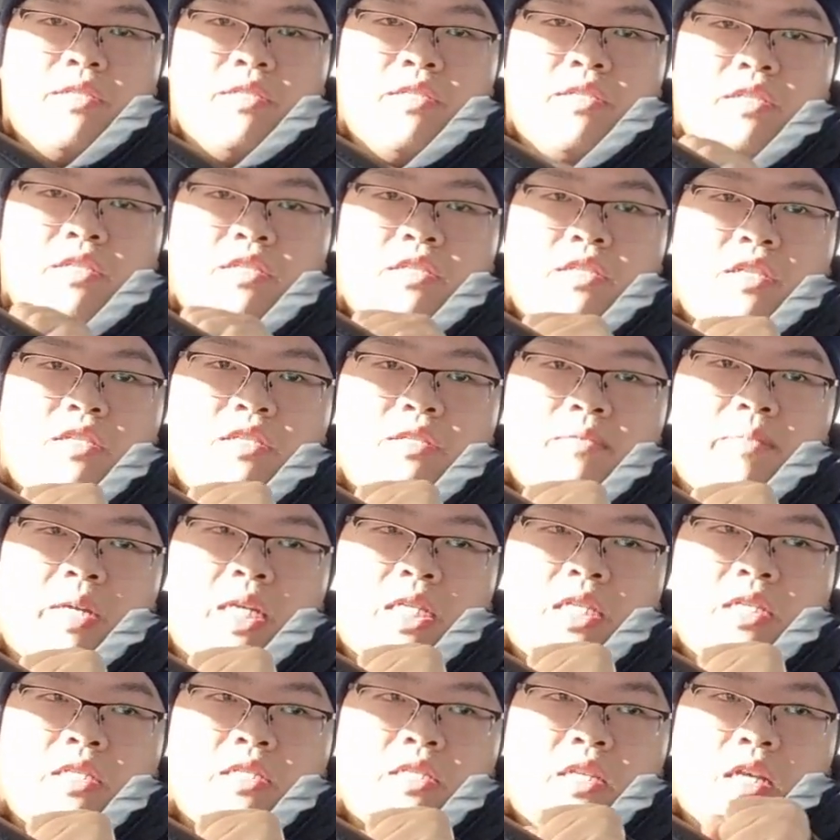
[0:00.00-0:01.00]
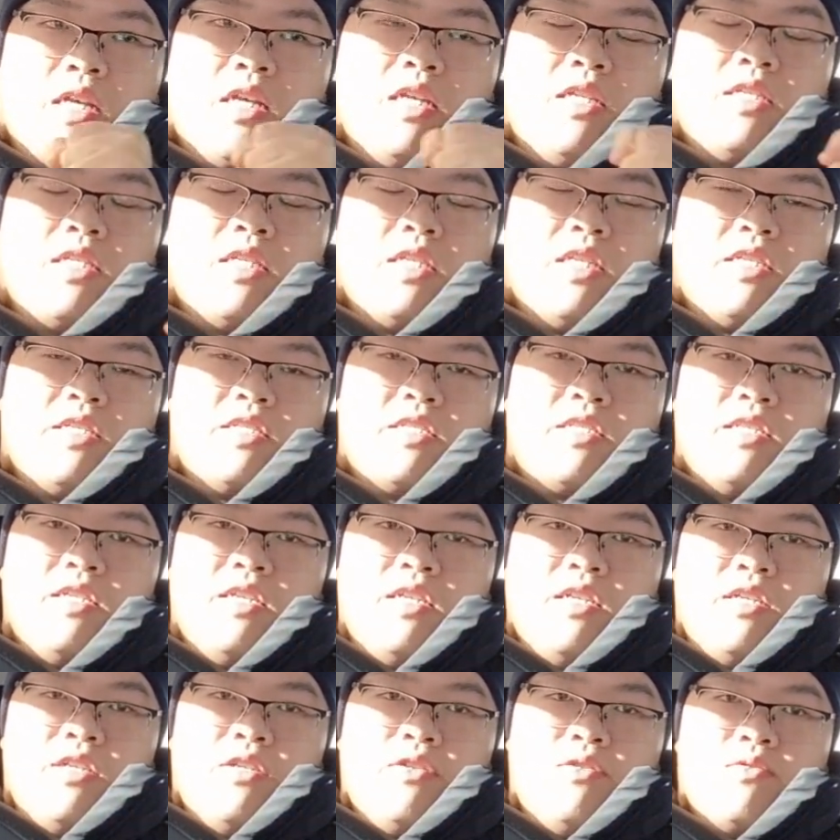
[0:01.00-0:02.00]
The things matter is the content.
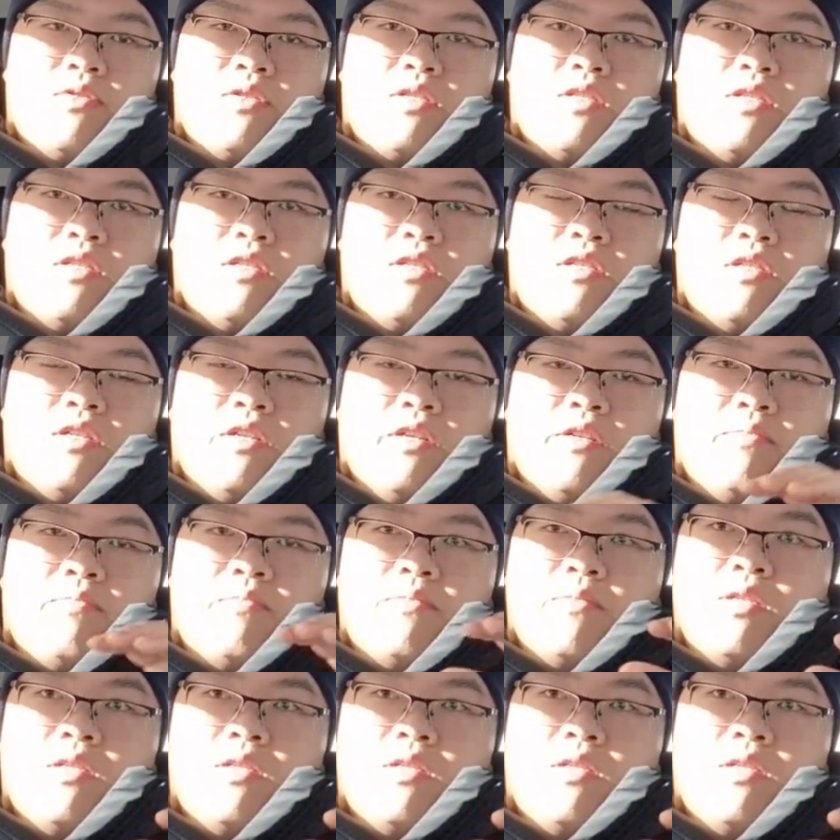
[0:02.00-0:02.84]
You just need to